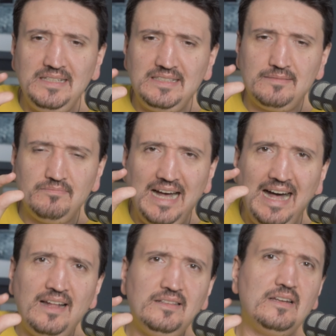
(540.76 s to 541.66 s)
It's
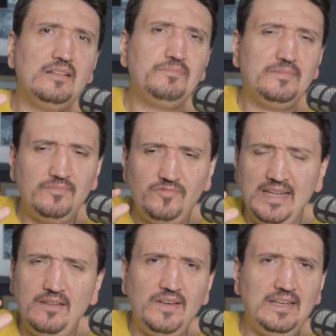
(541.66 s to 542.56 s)
under
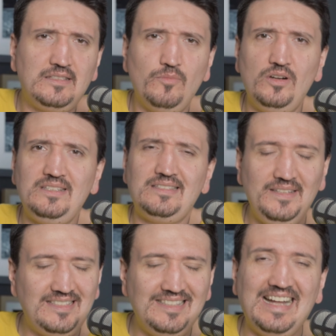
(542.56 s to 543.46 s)
very small,
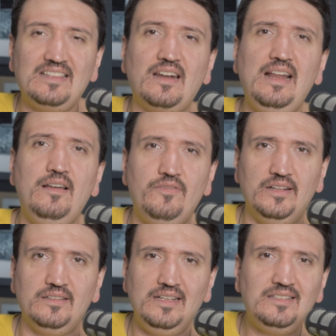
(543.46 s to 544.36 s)
it's not
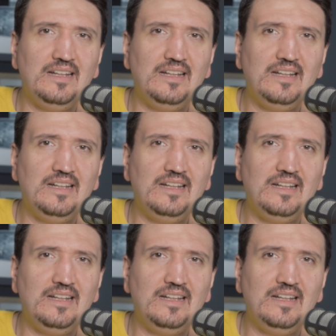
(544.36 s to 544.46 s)
relevant.